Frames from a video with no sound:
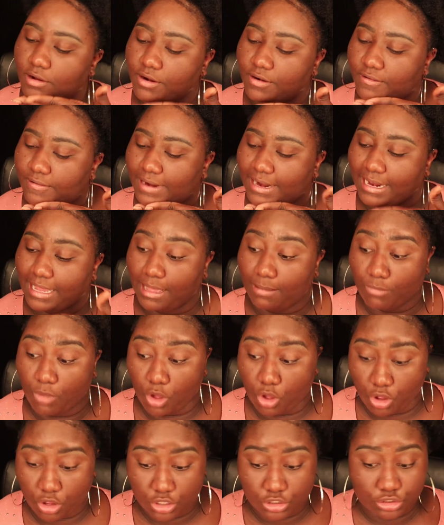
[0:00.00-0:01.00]
All right, I'm
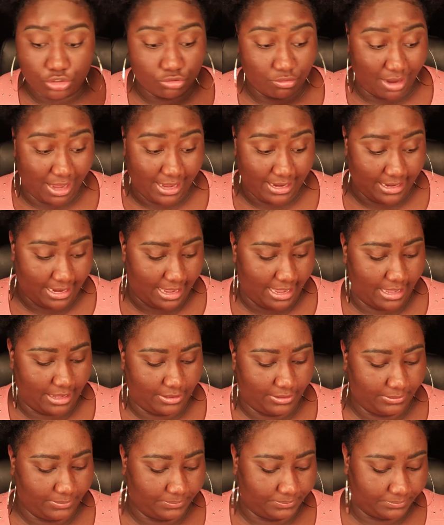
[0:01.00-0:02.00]
all dry
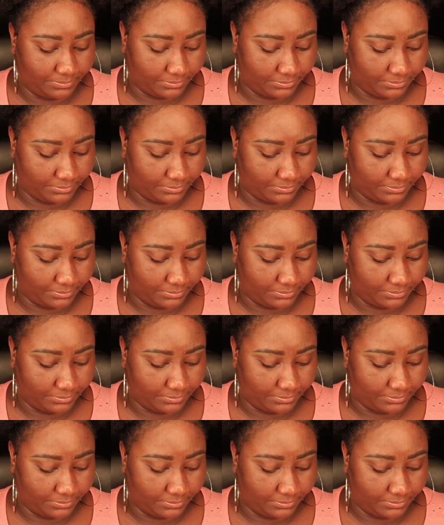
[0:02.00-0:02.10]
now.